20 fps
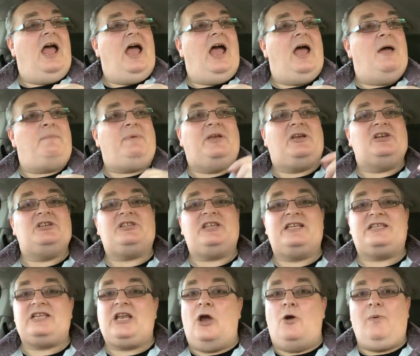Because
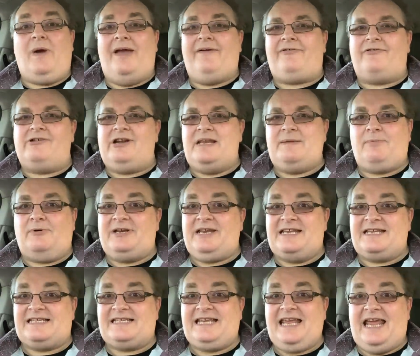there's nowhere for anybody
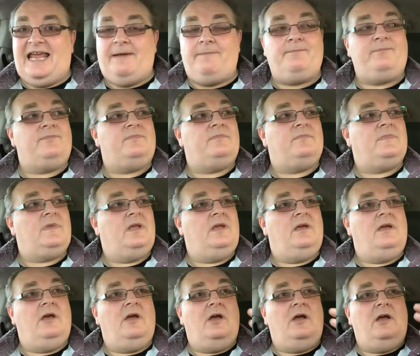to sit,
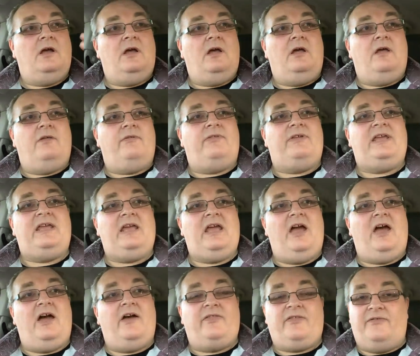
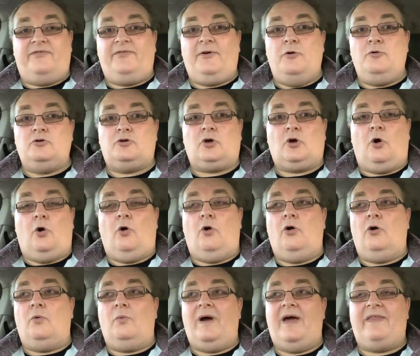the food
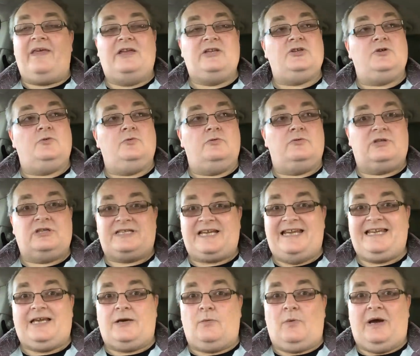court where they do all the
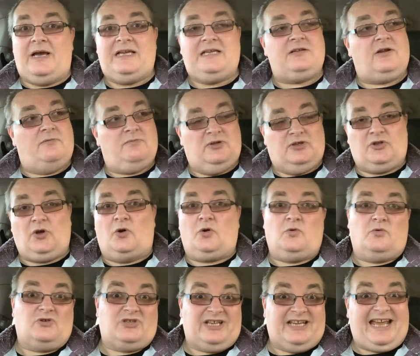takeaways like
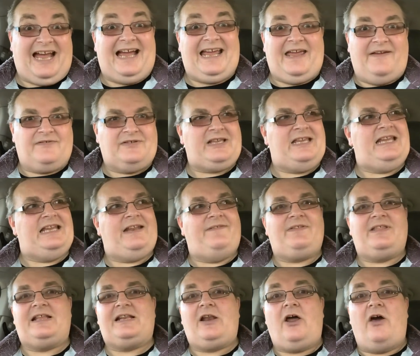McDonald's and KFC and
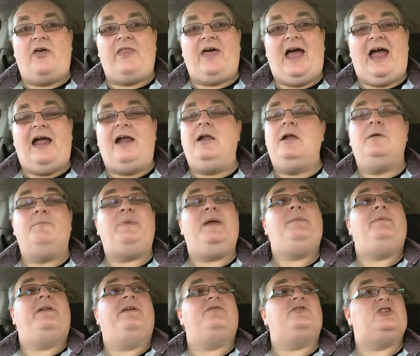everything like that,
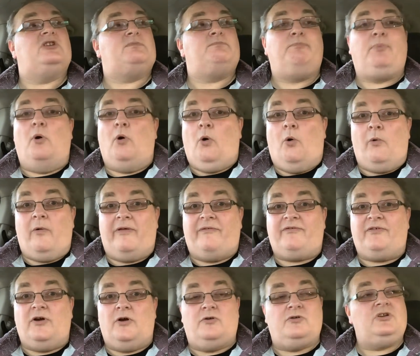people have just bought all the
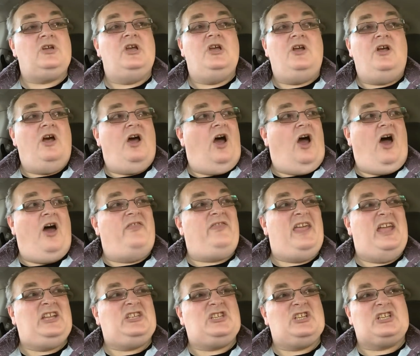food and
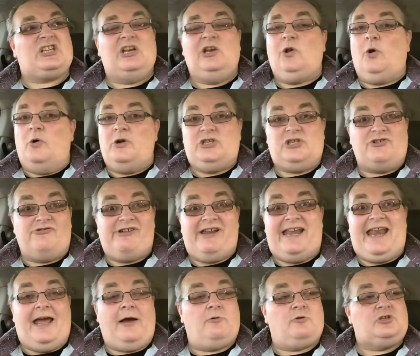they're just loitering
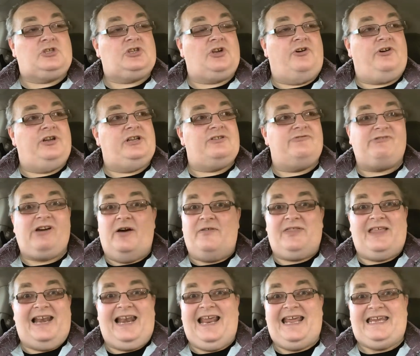outside around
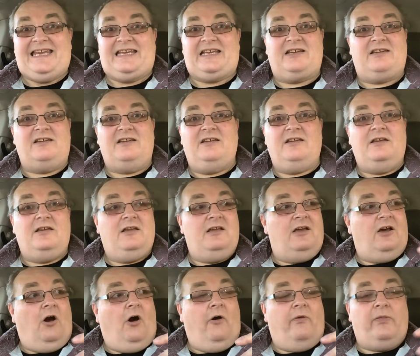the lake
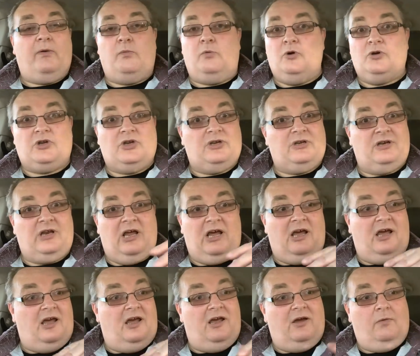on the wooden
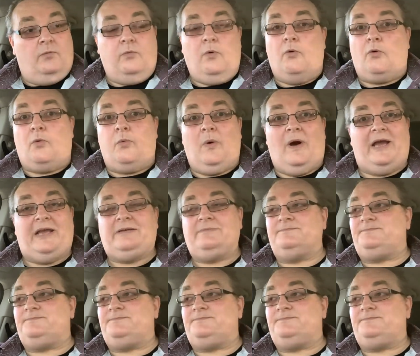walkway.